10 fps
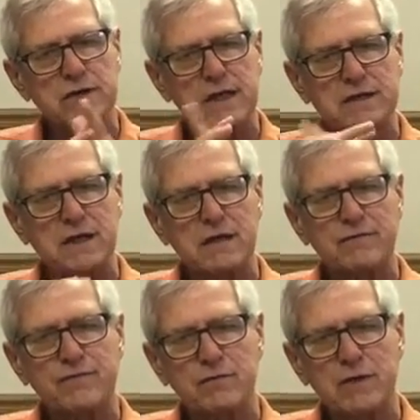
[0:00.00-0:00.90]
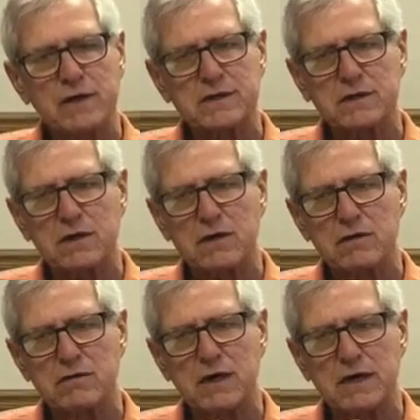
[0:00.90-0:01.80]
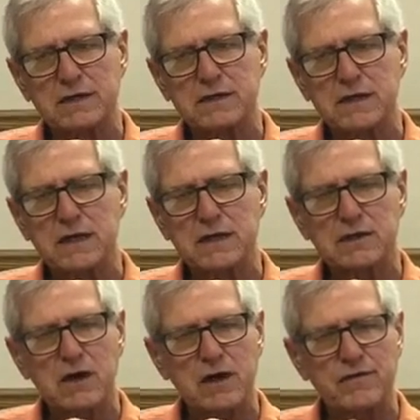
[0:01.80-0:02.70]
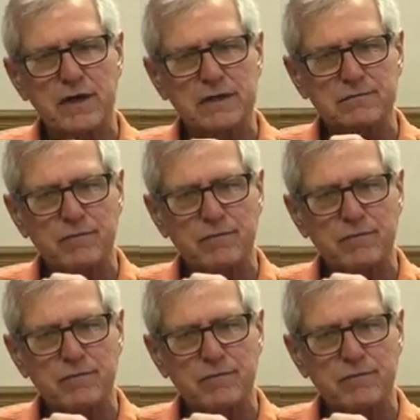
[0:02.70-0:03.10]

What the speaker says: And I said a few minutes ago, Cindy and Dawn, that